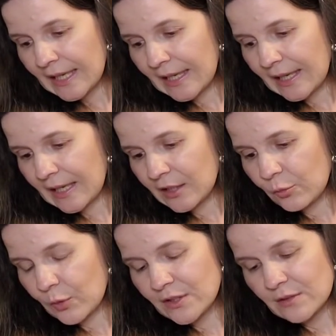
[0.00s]
And
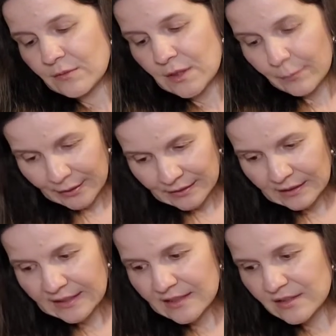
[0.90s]
what the
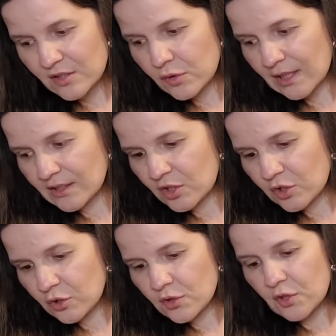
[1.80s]
bundle is, is you get to
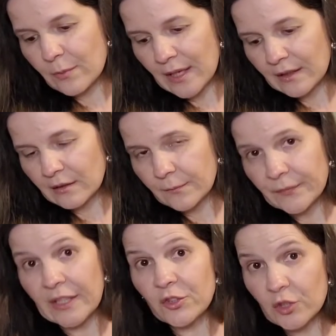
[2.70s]
choose your bottle
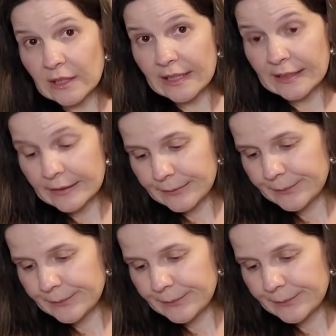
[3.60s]
and your lid.